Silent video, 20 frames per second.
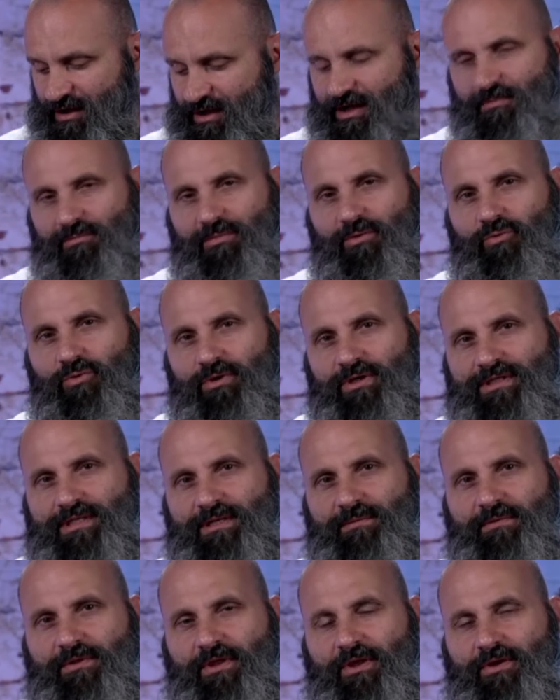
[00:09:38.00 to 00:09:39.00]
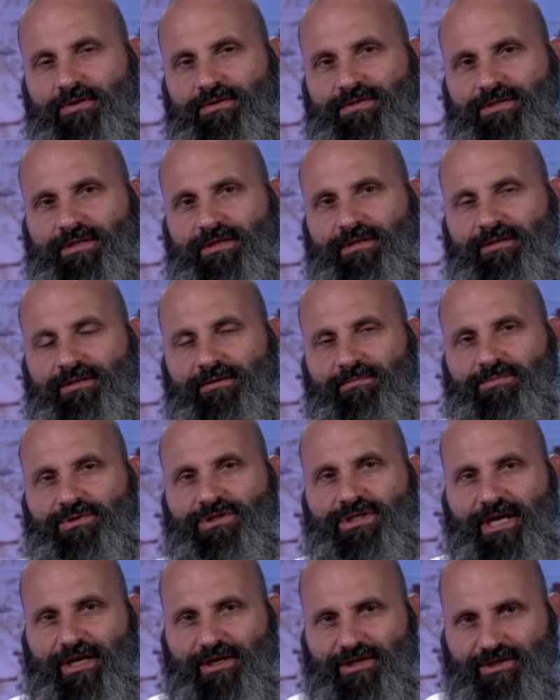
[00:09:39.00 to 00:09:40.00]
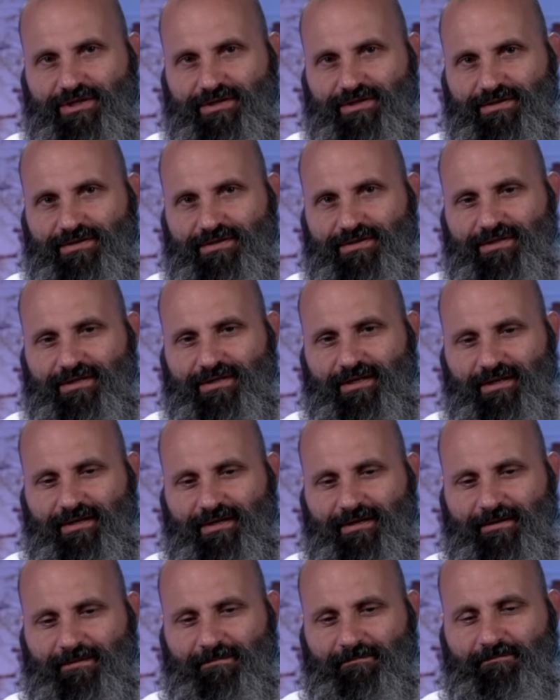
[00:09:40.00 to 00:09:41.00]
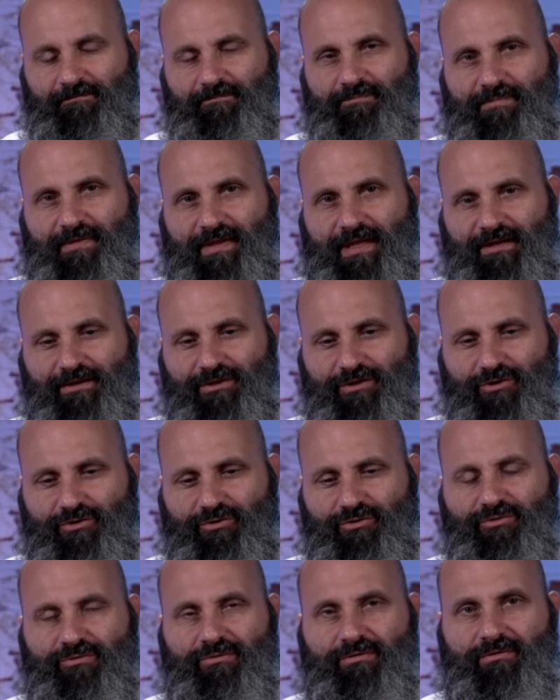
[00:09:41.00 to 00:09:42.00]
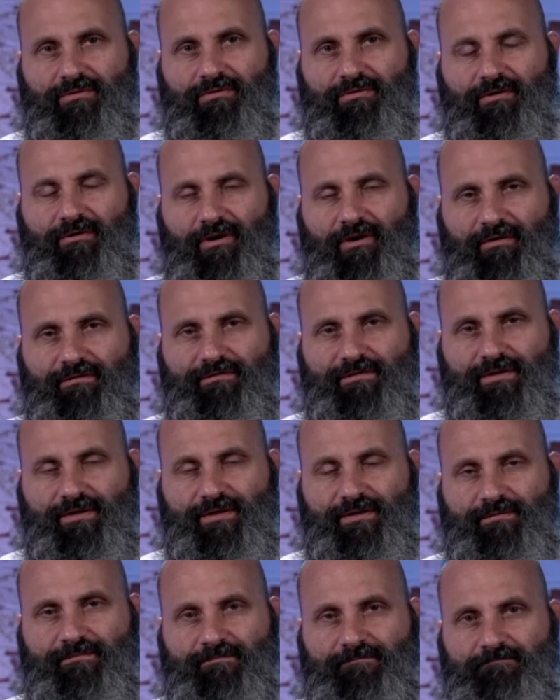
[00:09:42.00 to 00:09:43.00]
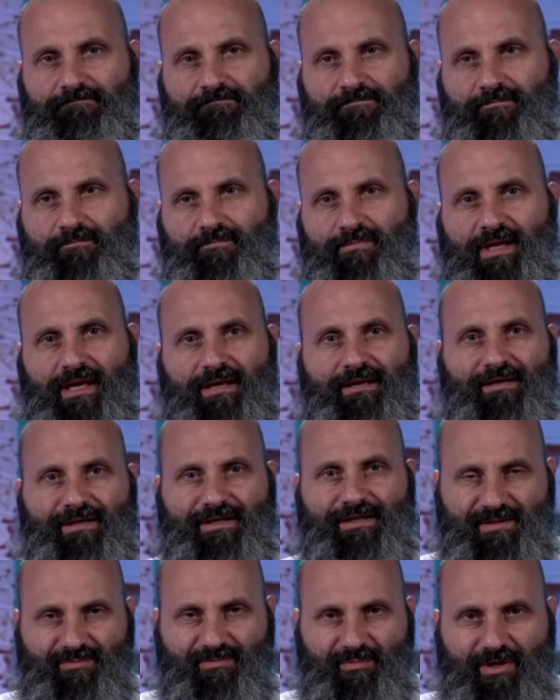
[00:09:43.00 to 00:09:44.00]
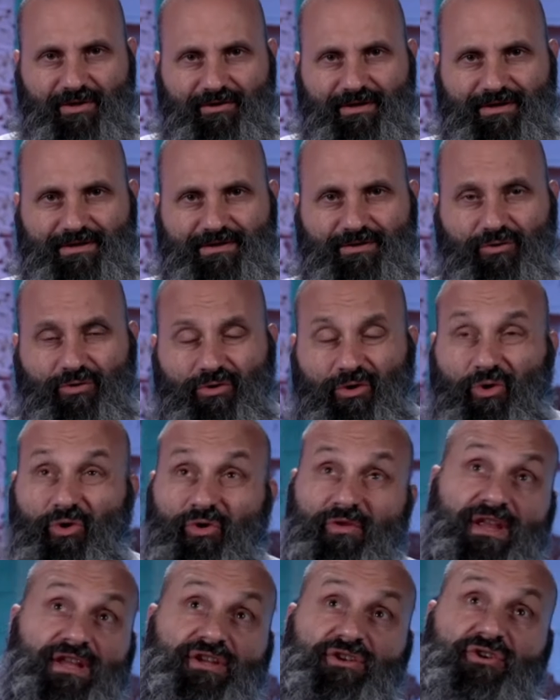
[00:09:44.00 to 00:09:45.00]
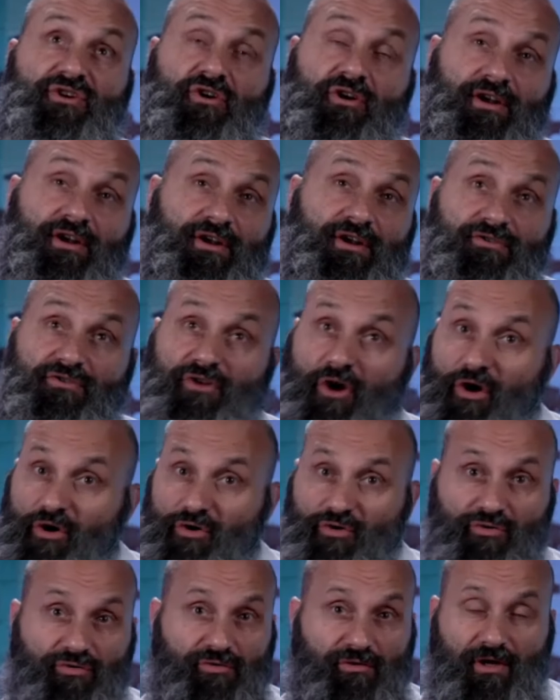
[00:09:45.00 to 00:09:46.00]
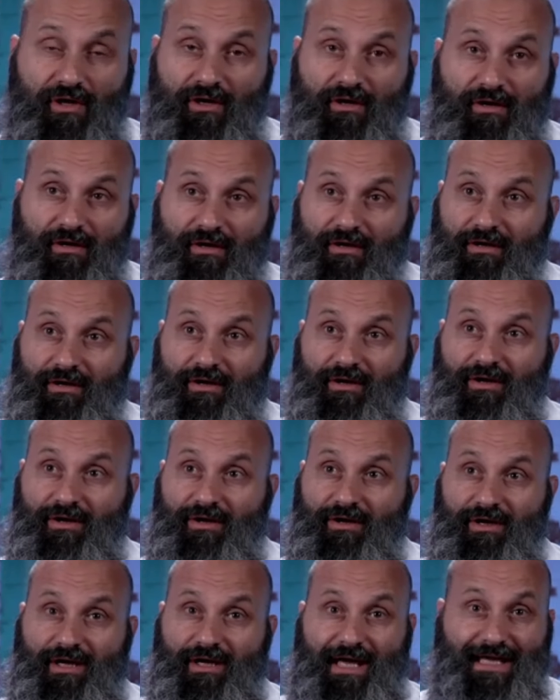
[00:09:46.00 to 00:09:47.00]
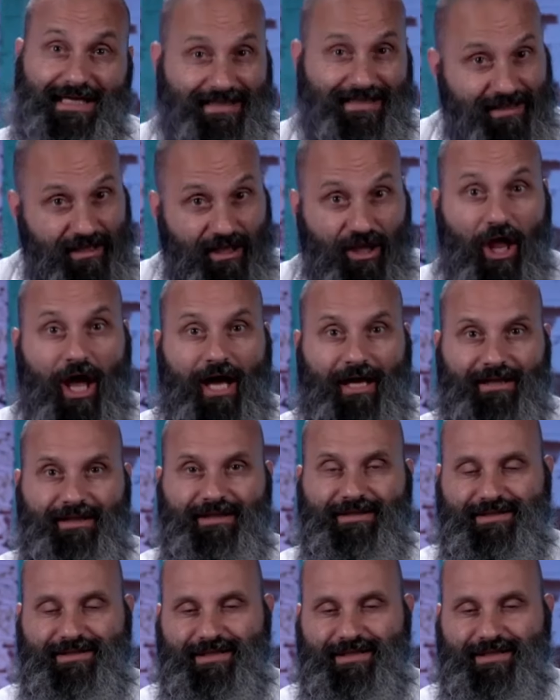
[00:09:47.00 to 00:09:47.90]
But what are some of those objections that you often experience or that you kind of know is likely to